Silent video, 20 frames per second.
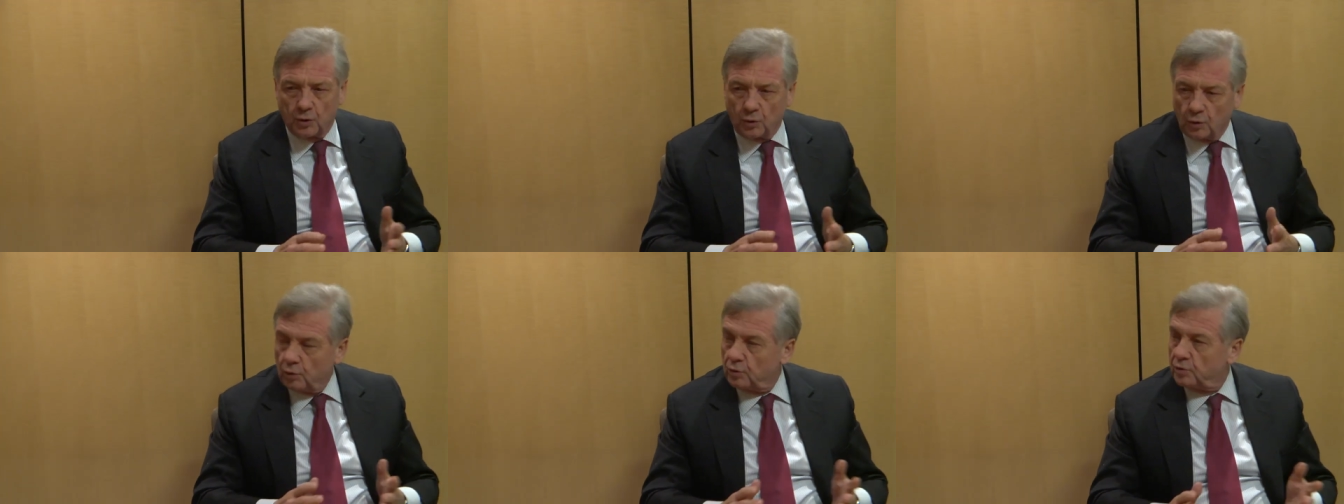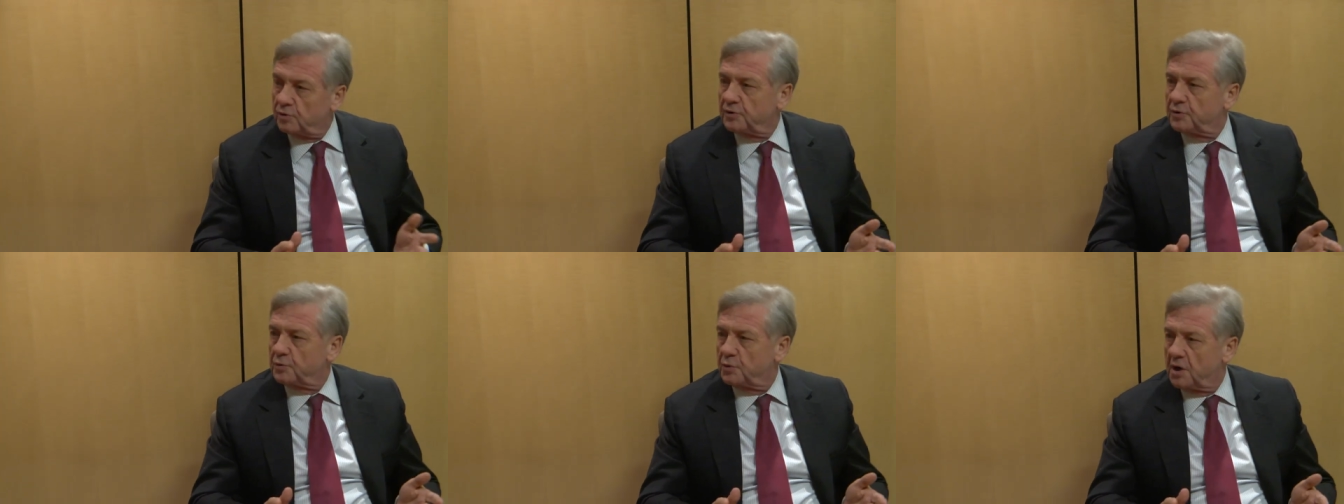
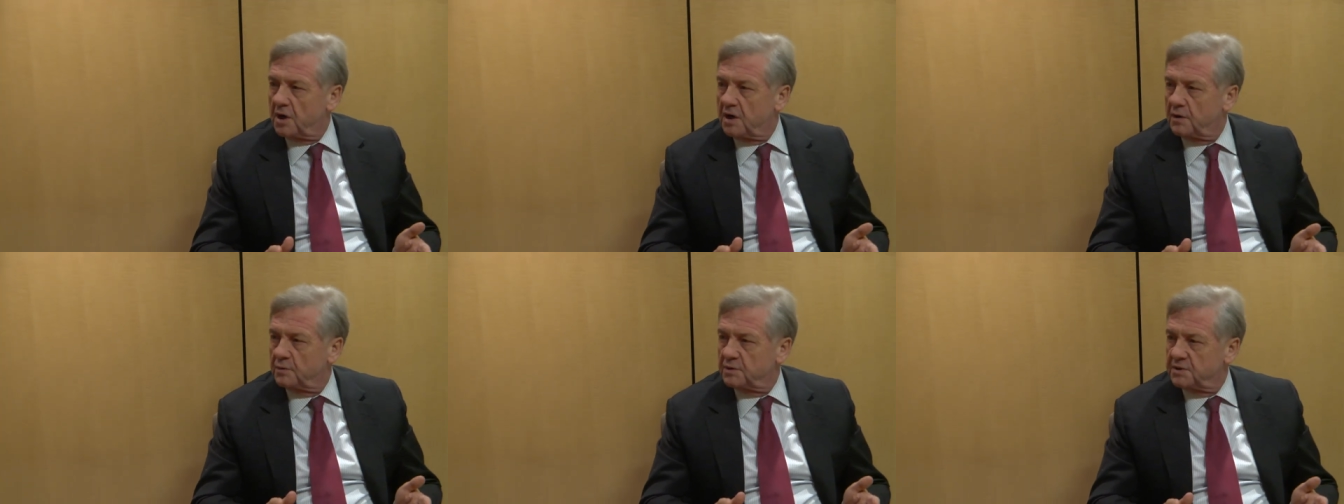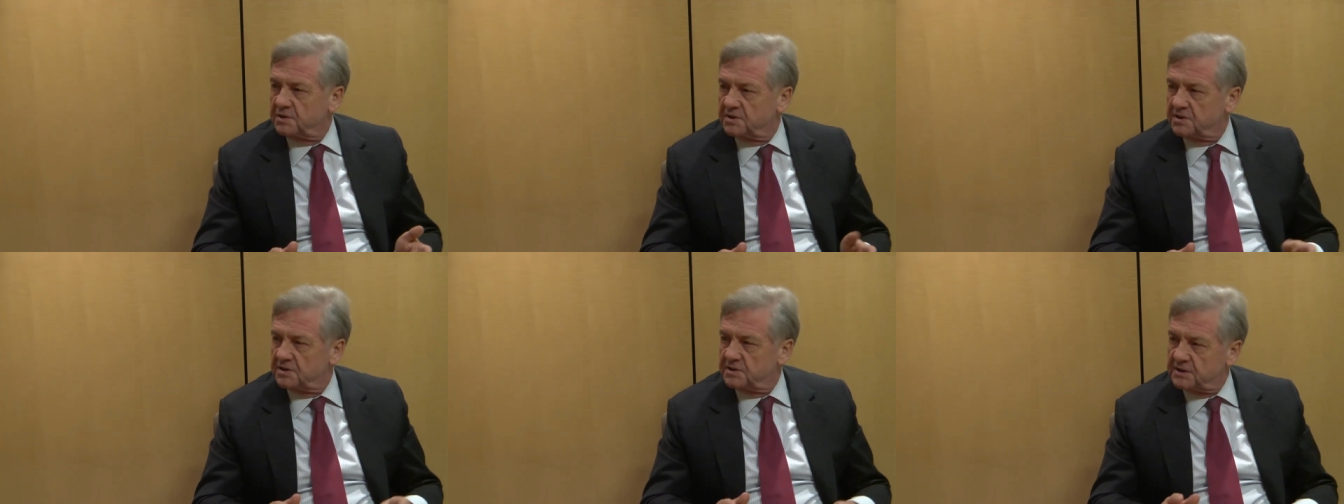all the work
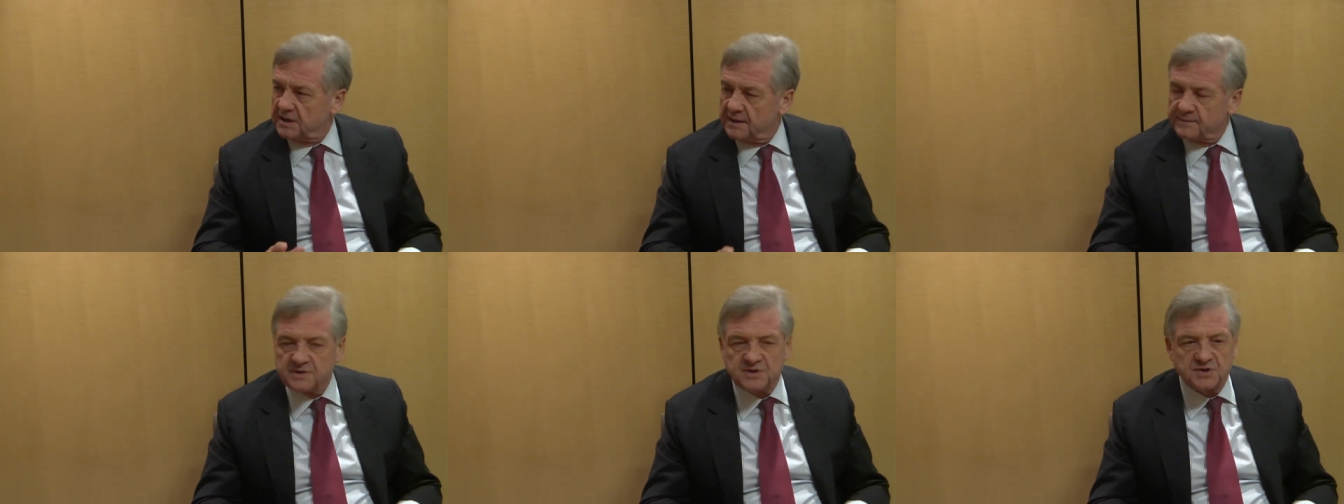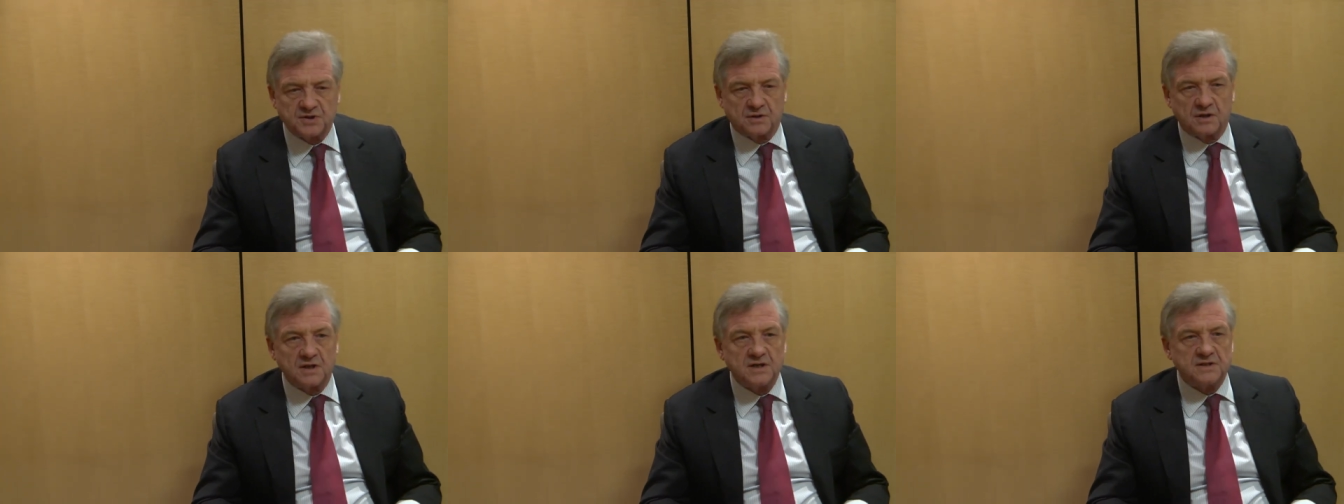we did
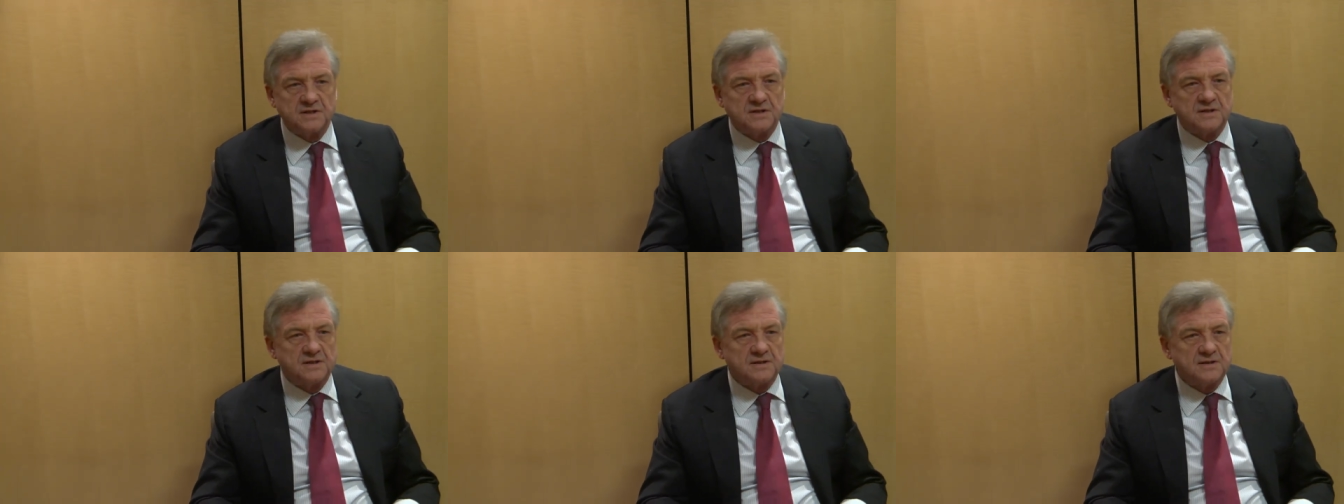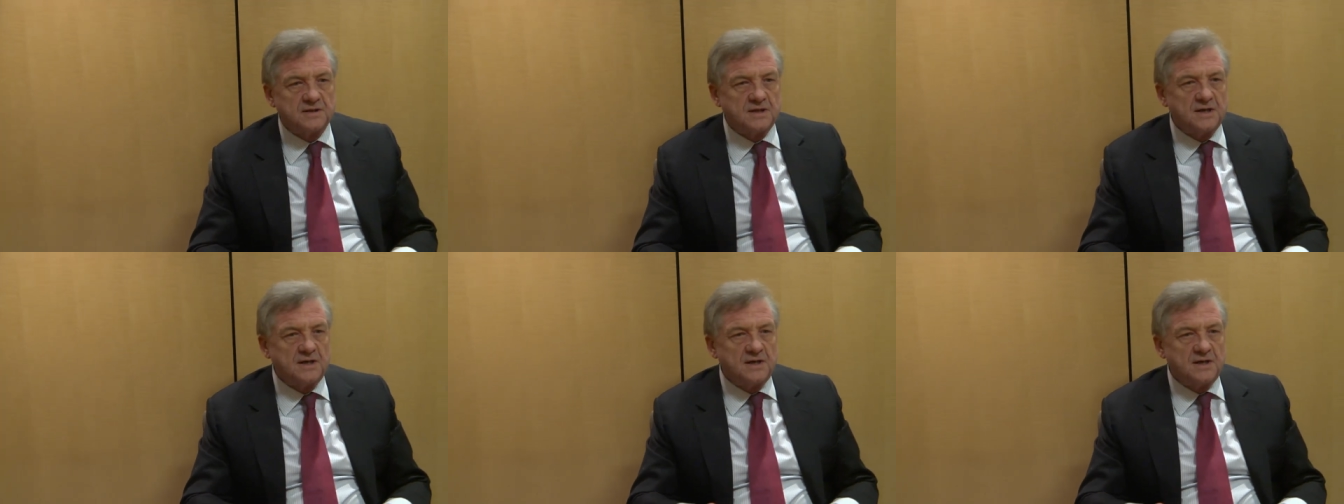demonstrated